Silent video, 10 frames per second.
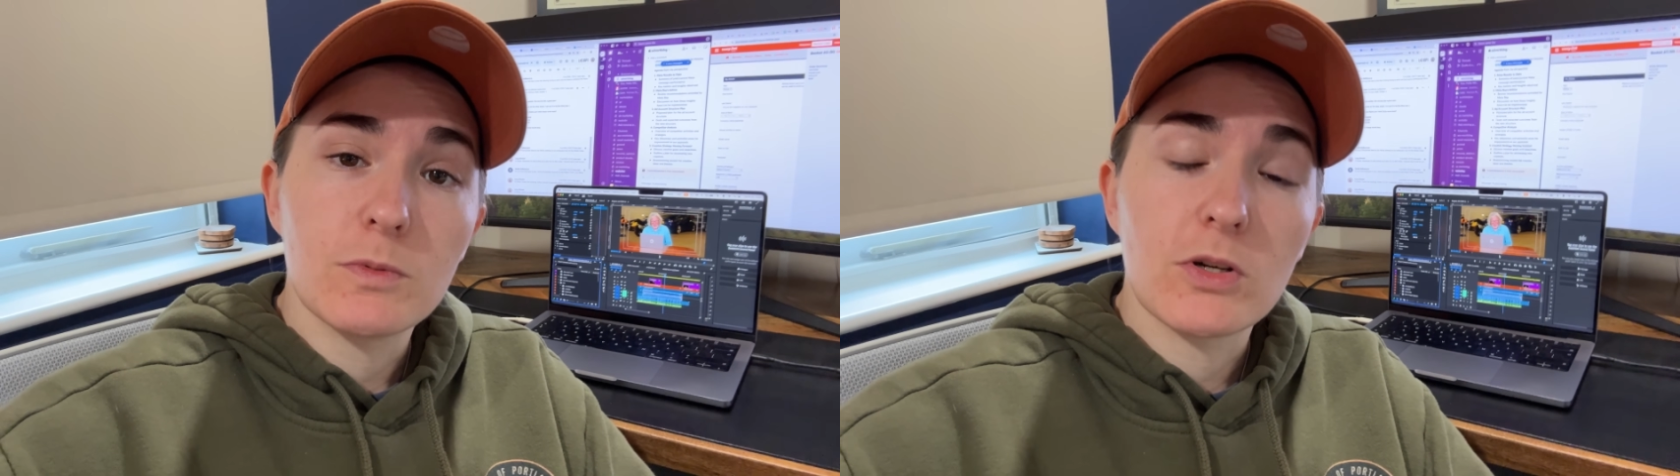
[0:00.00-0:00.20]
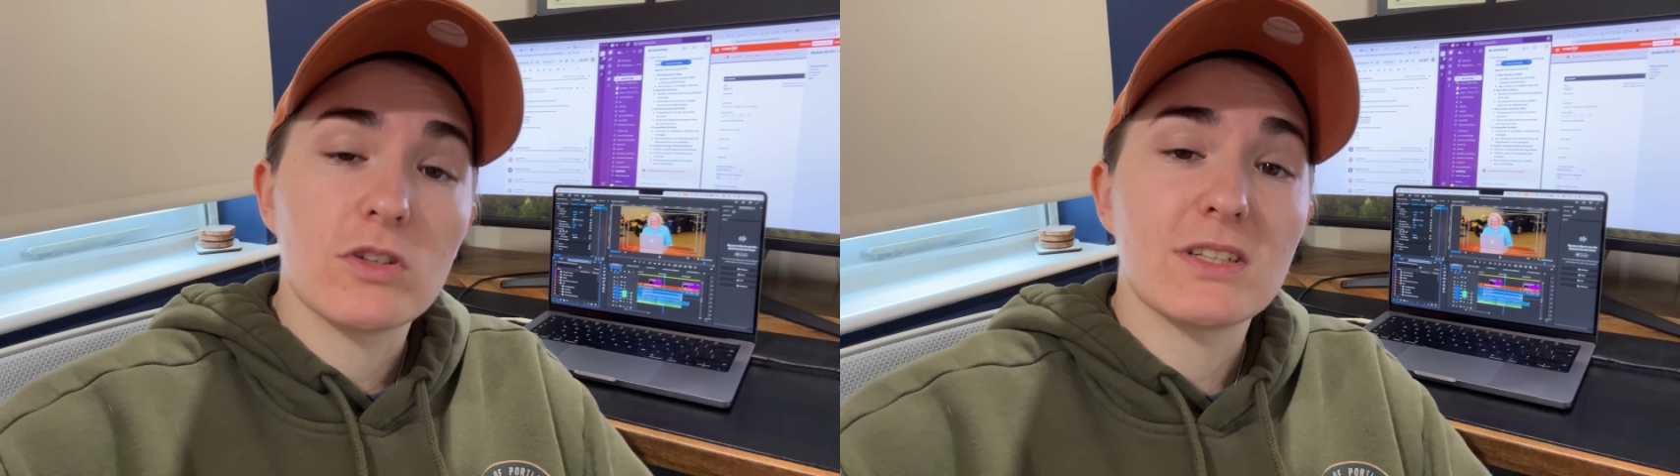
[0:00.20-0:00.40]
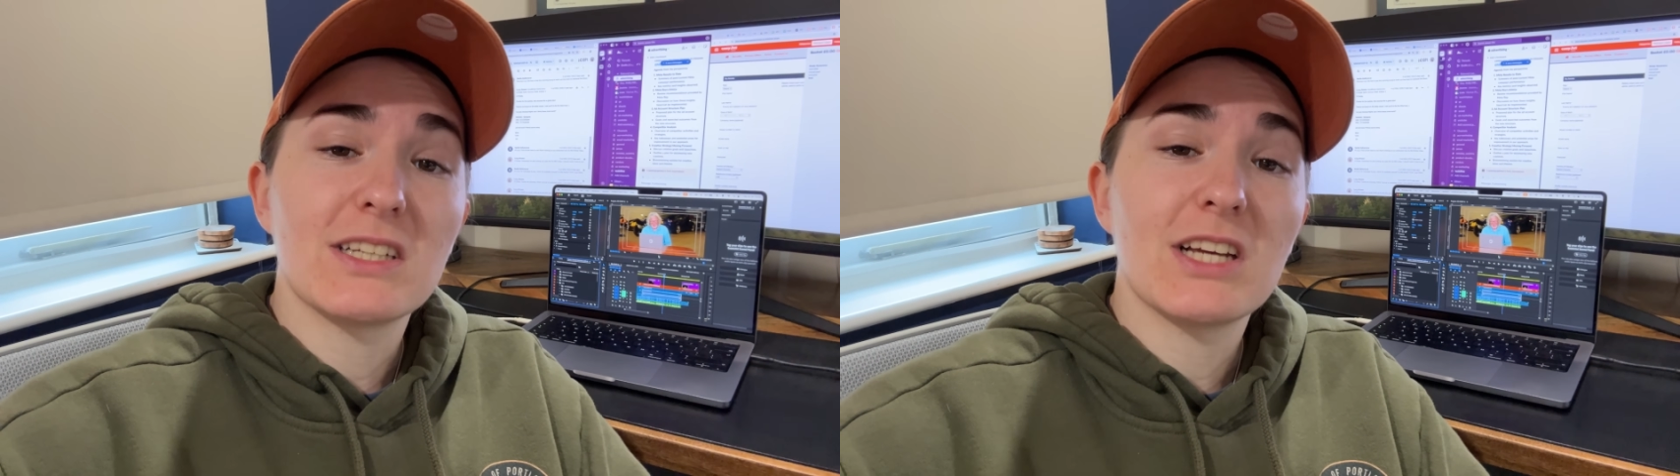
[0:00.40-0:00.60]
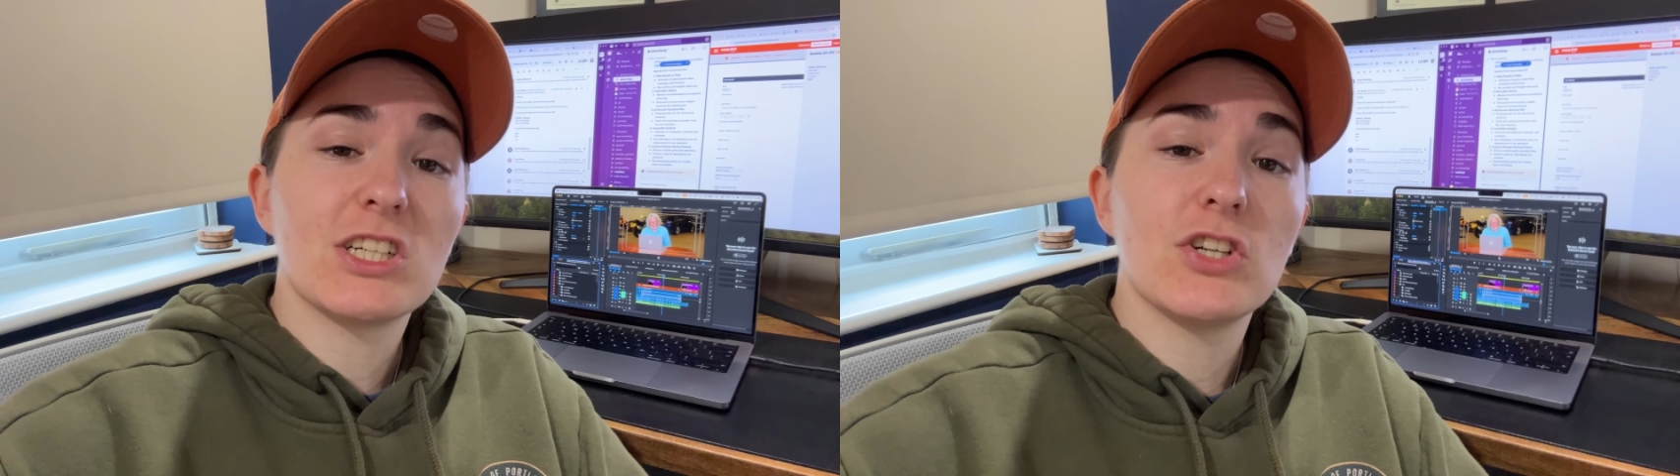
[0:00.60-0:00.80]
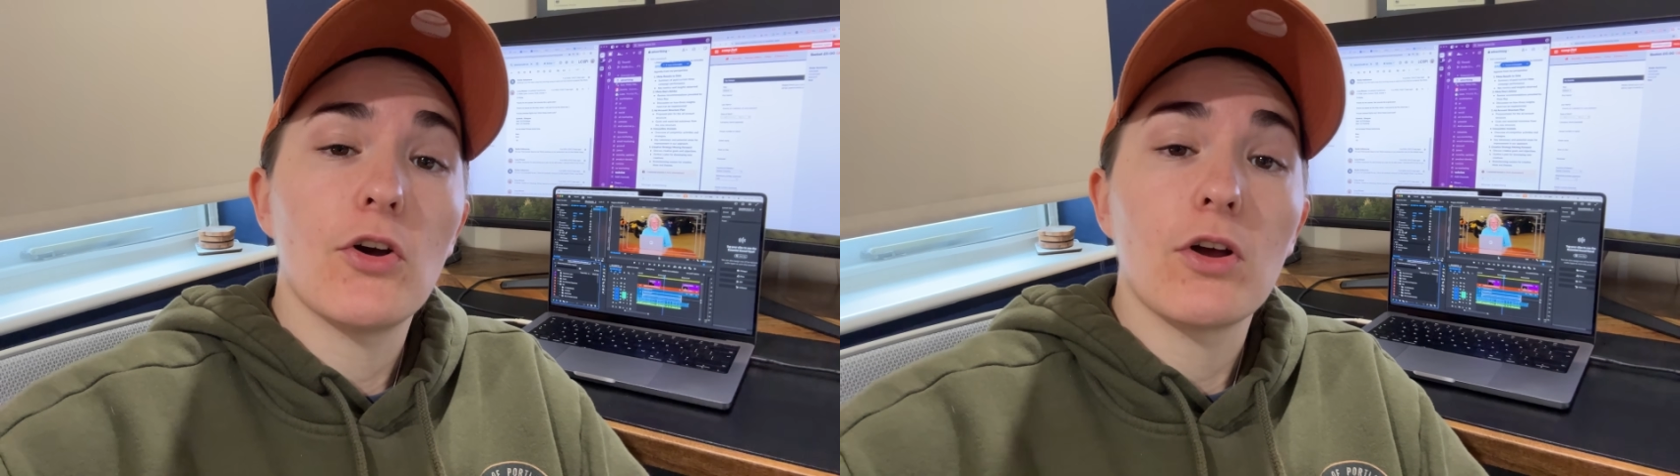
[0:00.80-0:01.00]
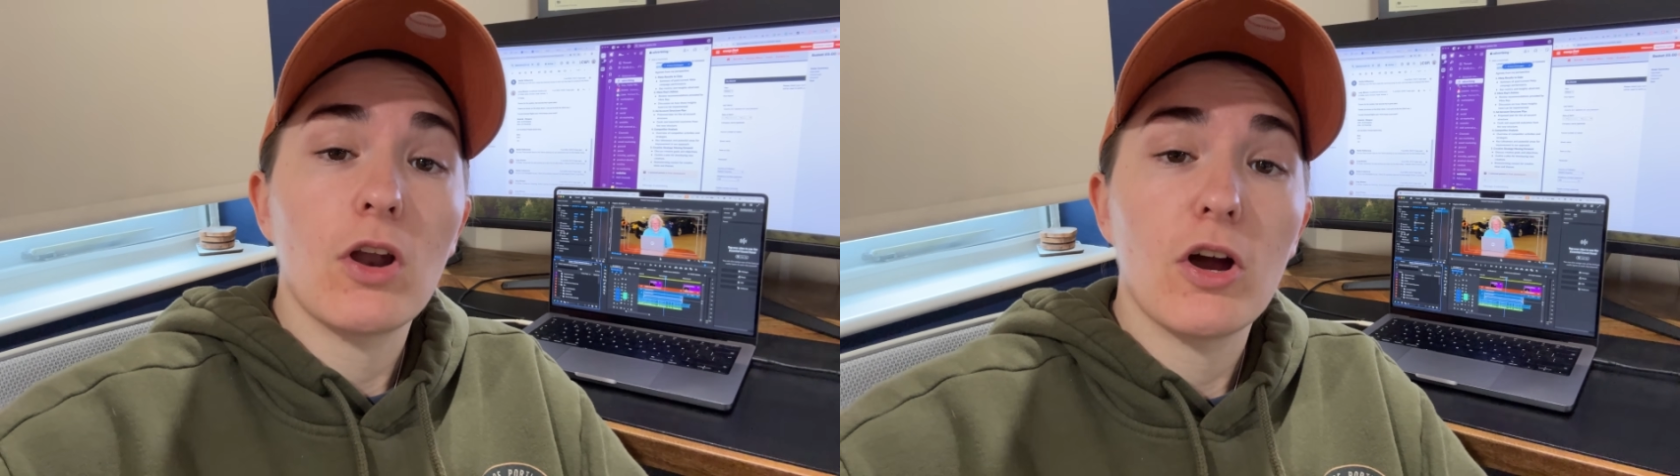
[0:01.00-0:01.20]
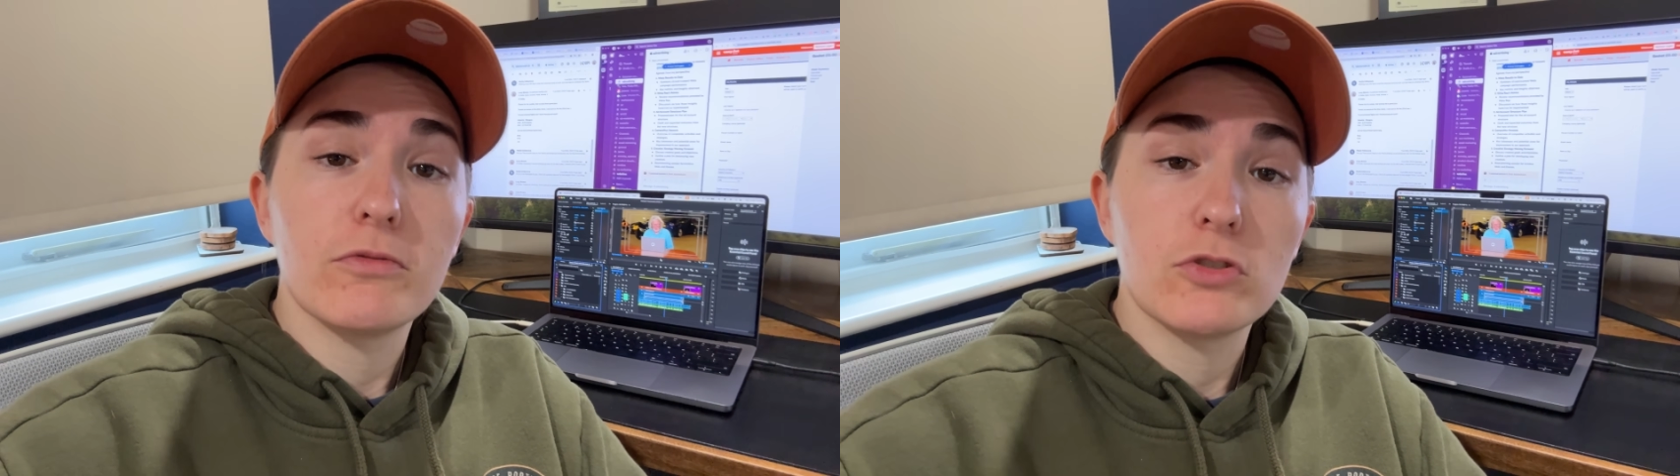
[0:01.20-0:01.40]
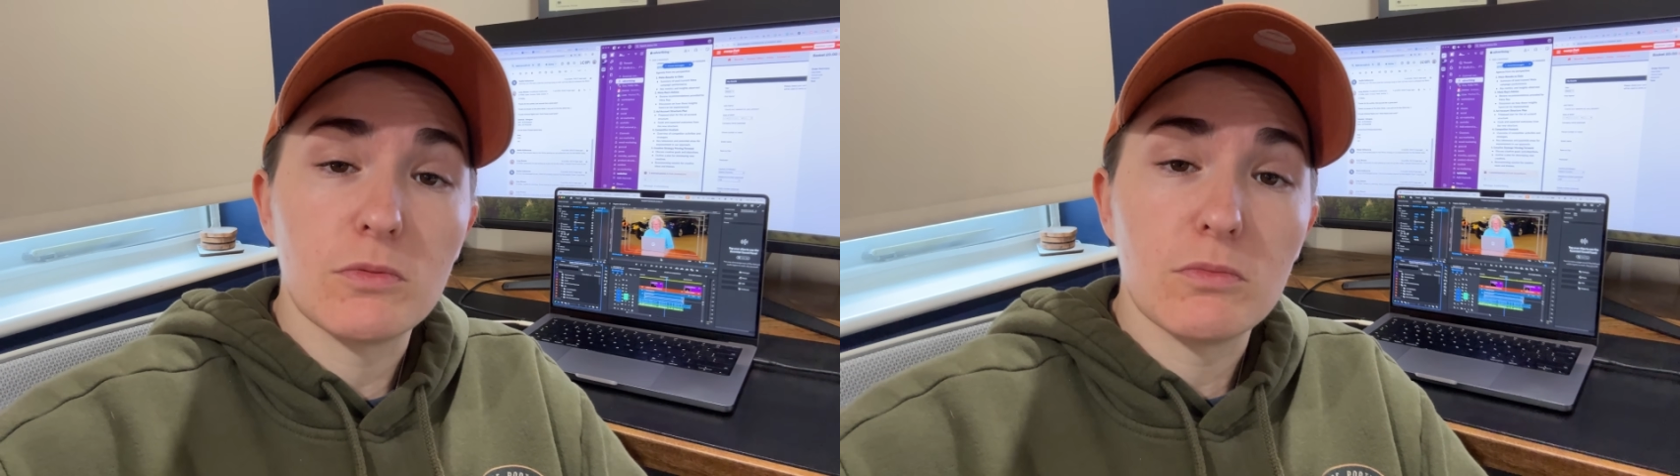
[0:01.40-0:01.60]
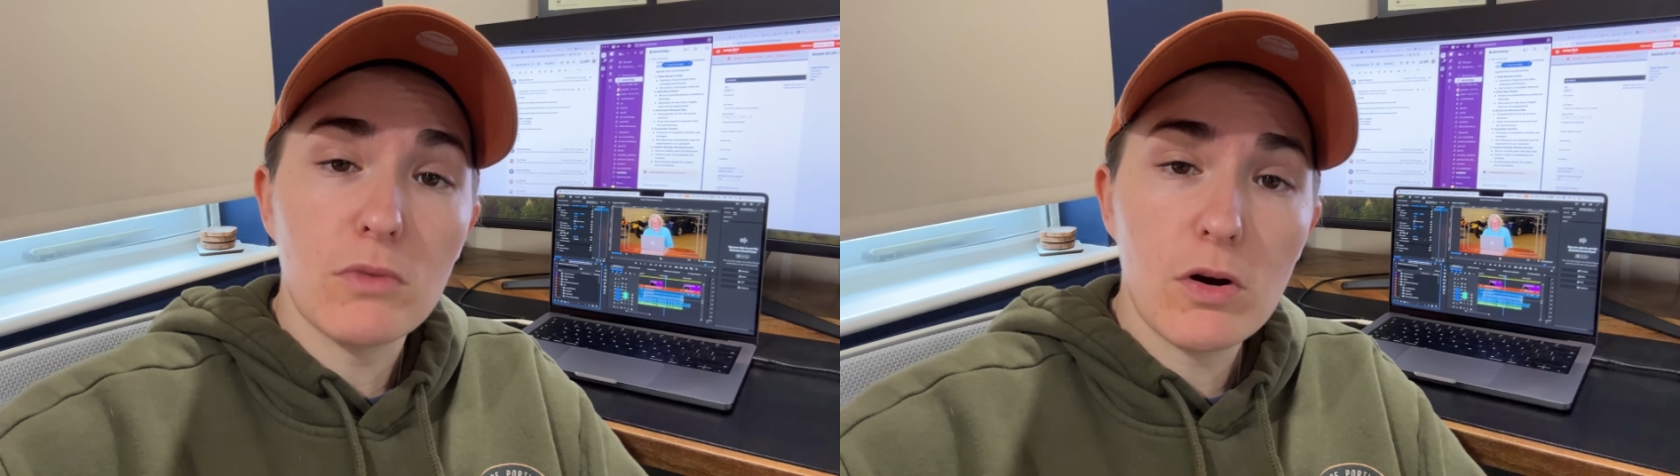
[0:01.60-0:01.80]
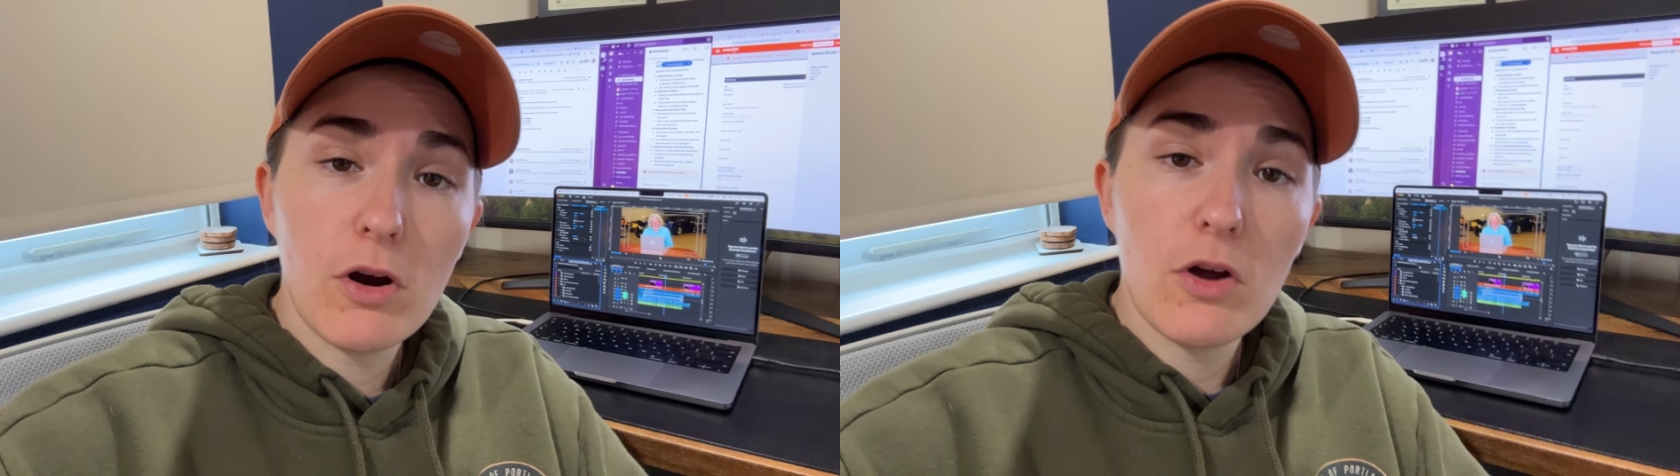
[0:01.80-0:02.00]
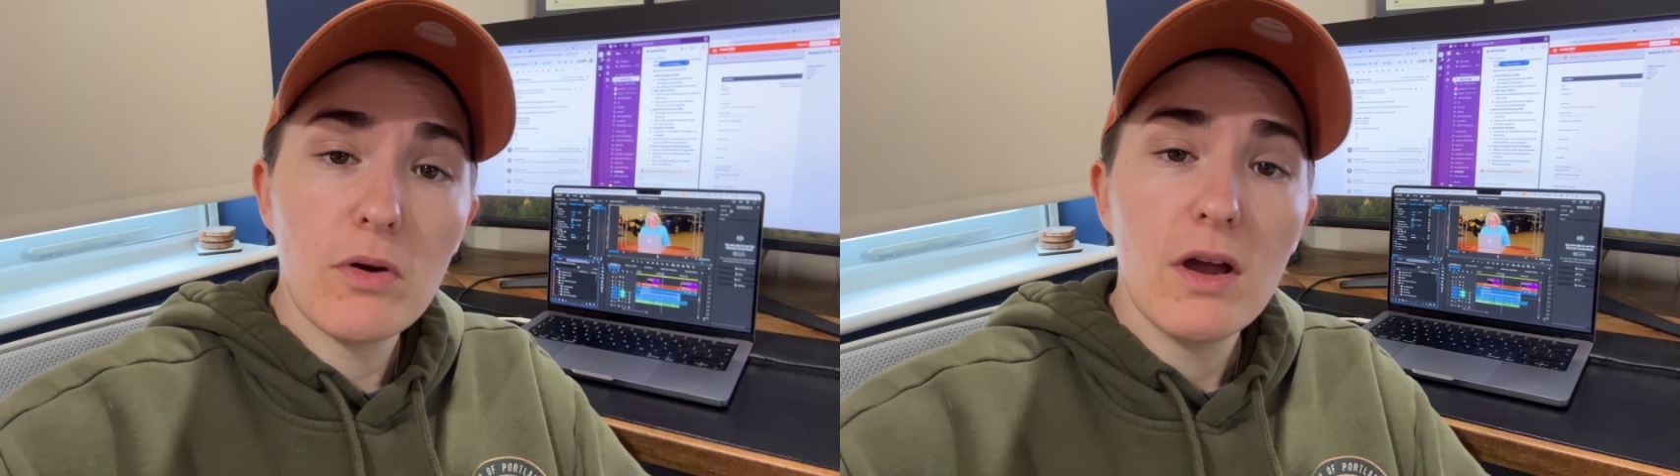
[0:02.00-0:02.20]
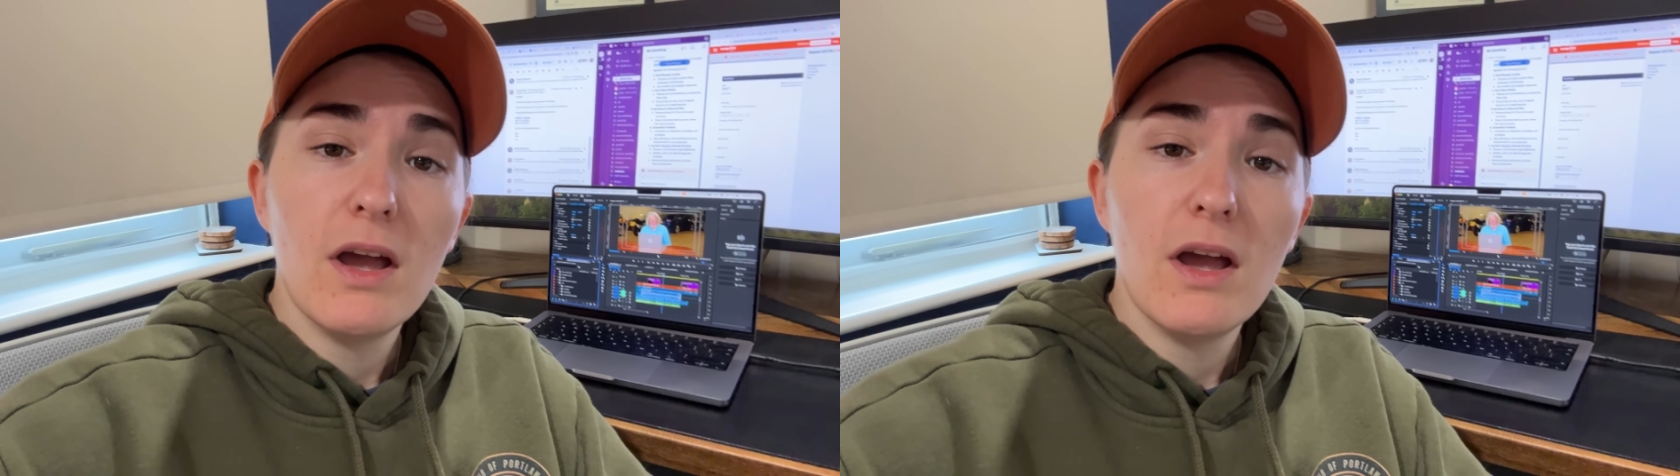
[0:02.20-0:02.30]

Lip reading: because that's actually going live tomorrow.